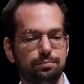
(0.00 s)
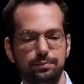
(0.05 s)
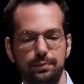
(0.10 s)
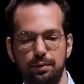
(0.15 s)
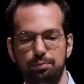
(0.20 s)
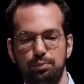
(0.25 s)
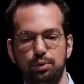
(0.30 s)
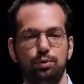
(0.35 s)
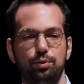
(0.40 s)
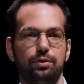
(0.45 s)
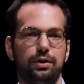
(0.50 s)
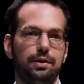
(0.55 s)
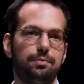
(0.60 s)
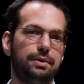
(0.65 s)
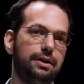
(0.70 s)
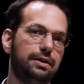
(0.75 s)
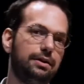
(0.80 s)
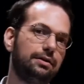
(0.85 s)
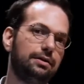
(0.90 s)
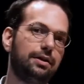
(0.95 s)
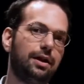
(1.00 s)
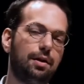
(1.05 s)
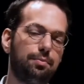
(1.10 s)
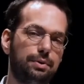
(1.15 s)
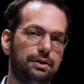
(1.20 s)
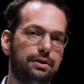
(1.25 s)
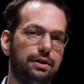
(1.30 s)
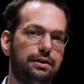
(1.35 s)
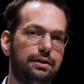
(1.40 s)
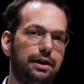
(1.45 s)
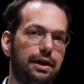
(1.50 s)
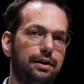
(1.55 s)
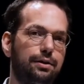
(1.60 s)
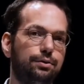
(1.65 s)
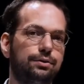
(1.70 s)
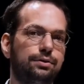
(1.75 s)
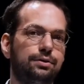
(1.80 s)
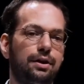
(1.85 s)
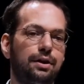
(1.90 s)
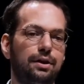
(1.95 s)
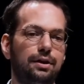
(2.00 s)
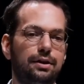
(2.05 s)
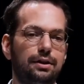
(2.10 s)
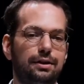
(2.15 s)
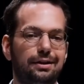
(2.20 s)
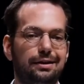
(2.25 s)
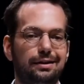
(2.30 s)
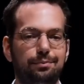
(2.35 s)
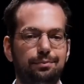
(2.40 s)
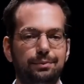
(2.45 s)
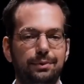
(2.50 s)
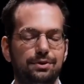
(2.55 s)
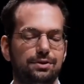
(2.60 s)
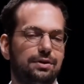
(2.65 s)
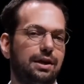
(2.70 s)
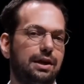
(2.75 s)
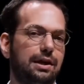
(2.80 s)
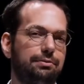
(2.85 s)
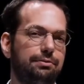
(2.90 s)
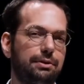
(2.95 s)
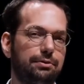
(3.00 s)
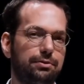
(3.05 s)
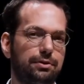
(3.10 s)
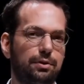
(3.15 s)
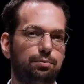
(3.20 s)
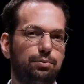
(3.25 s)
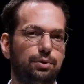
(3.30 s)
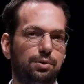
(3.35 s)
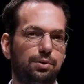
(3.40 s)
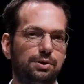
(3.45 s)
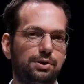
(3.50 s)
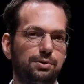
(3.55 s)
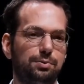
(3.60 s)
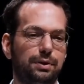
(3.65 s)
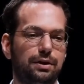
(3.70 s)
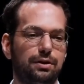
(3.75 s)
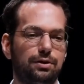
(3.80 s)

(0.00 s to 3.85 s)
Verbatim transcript: a program in and copy data out. Um, there's a lot of different approaches we